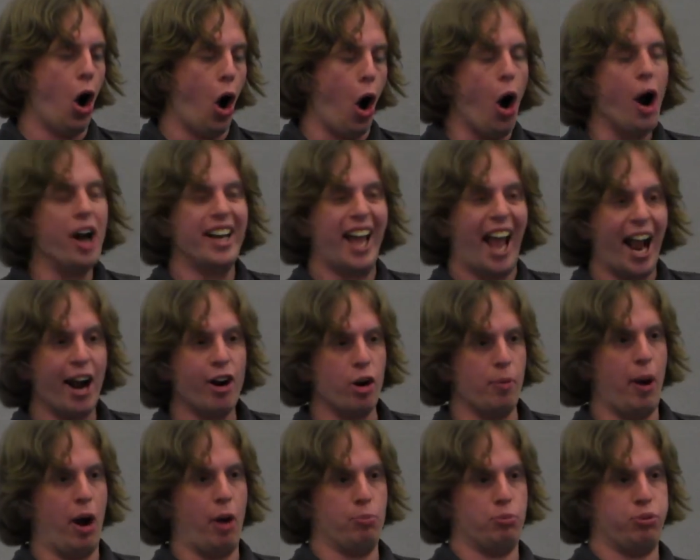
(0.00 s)
Care
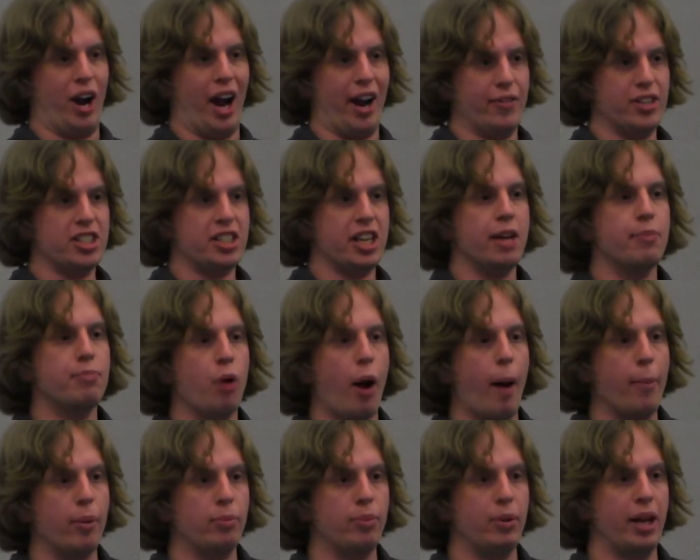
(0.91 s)
about privacy,
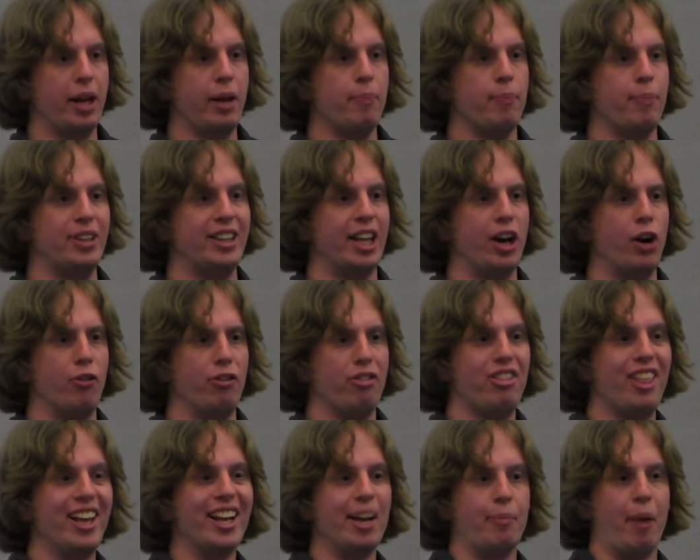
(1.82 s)
probably, but they don't
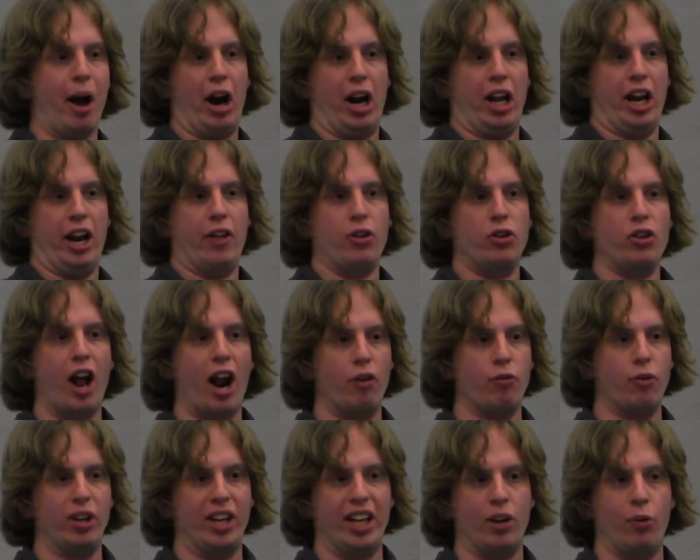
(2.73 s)
think about it, and they're
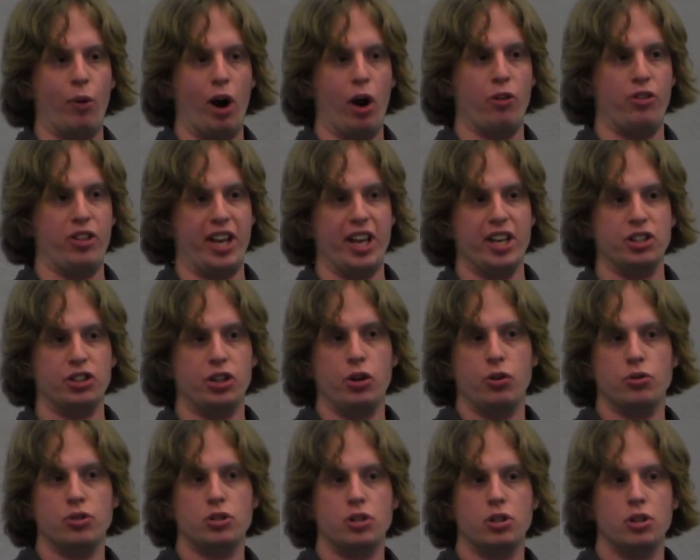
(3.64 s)
not really aware of the
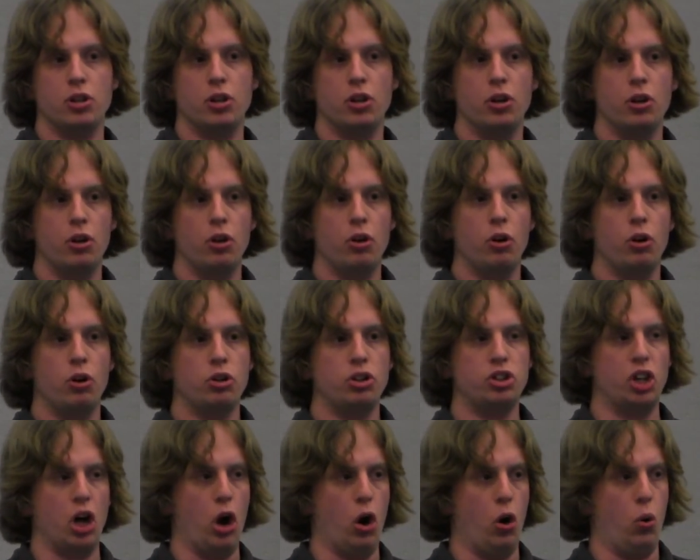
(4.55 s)
issues.
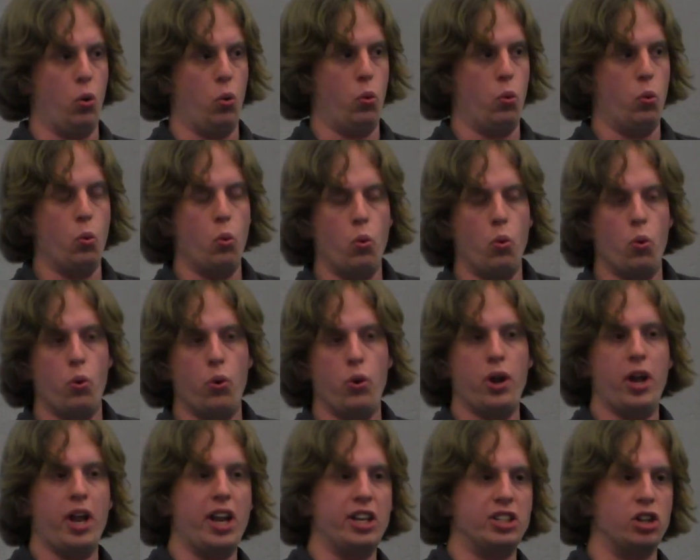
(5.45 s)
So
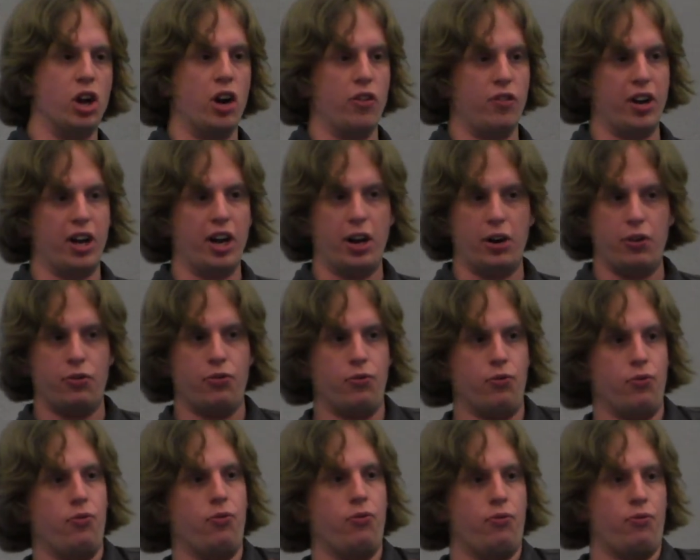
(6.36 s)
it's sort of a
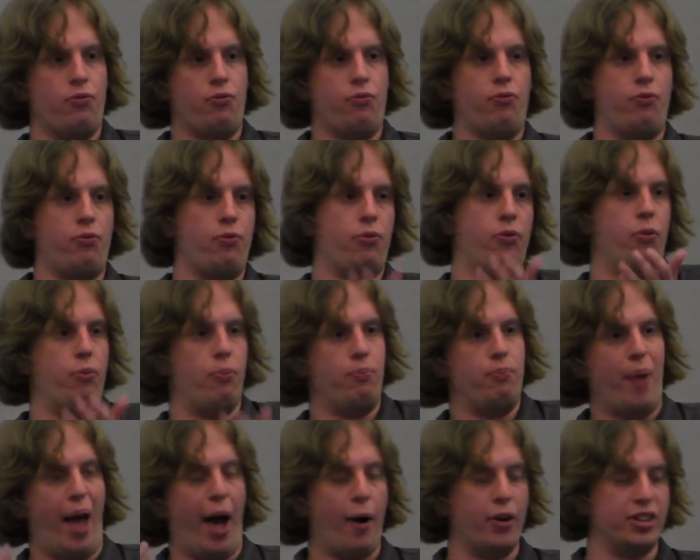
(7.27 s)

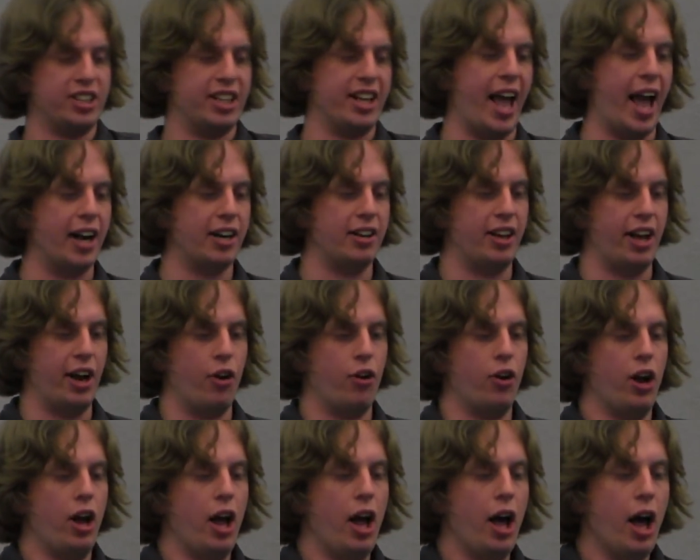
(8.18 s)
balancing act there.
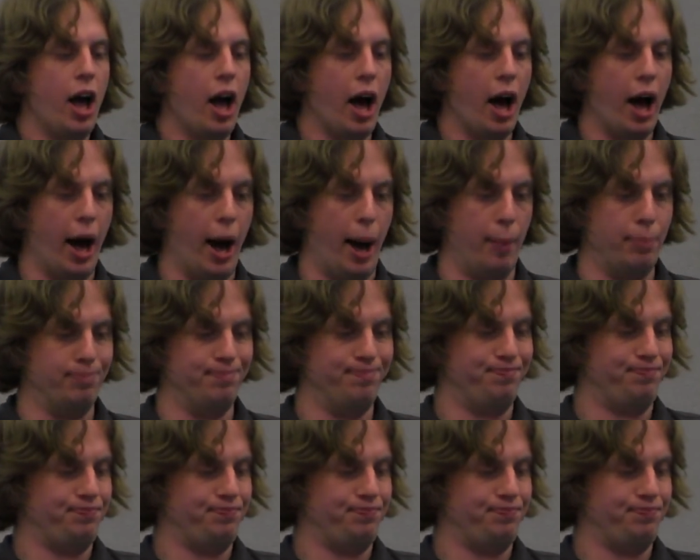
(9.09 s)
Um,